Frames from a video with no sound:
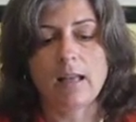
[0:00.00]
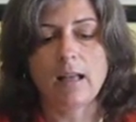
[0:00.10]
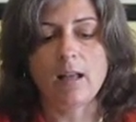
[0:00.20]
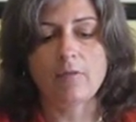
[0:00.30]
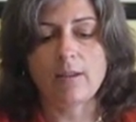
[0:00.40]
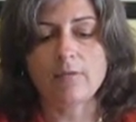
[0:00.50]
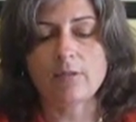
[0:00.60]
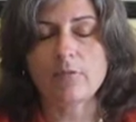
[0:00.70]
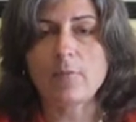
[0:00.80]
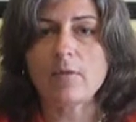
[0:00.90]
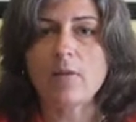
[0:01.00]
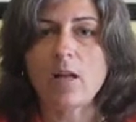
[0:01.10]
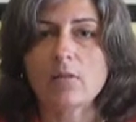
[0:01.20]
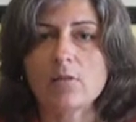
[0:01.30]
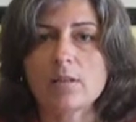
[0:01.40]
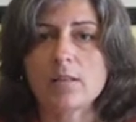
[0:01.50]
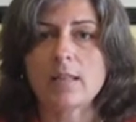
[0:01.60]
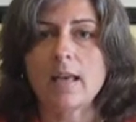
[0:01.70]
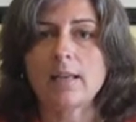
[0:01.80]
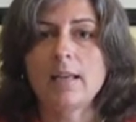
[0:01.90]
A favorite of my father's is
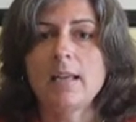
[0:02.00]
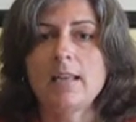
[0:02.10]
that